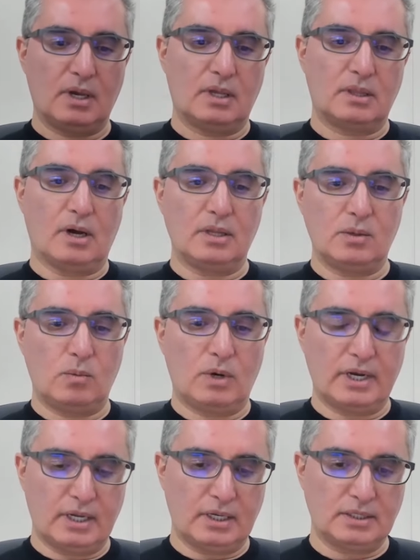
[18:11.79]
The other
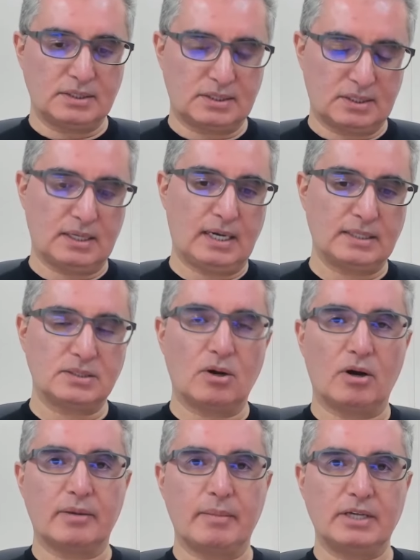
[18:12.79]
one is, as
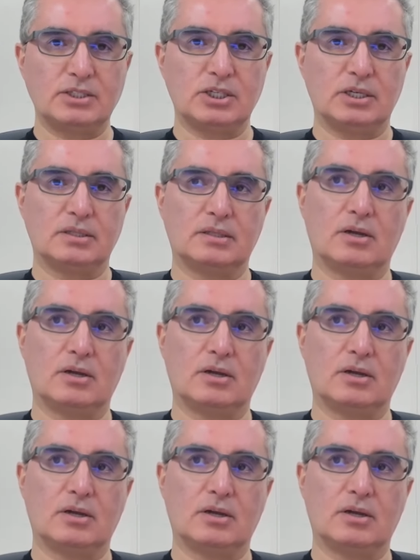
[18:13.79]
Doug mentioned,